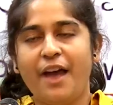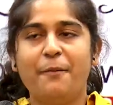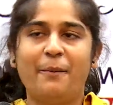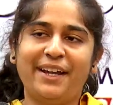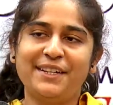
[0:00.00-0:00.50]

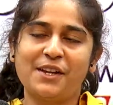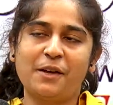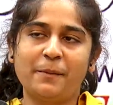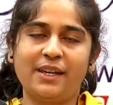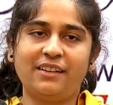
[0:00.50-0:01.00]
My
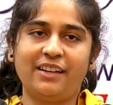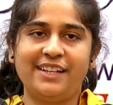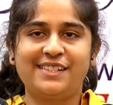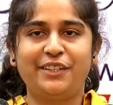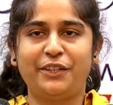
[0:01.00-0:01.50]
topic
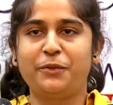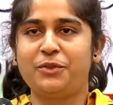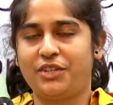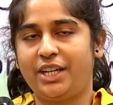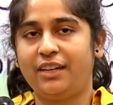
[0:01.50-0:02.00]
is the new
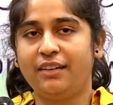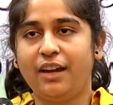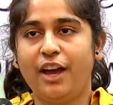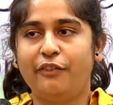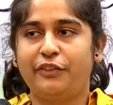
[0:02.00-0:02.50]
she
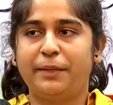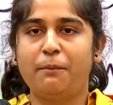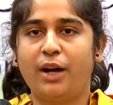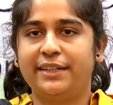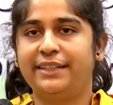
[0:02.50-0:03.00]
for the
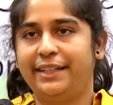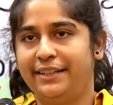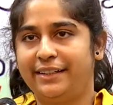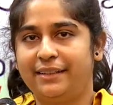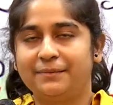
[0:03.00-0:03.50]
modern
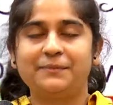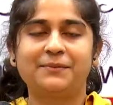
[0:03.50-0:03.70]
India.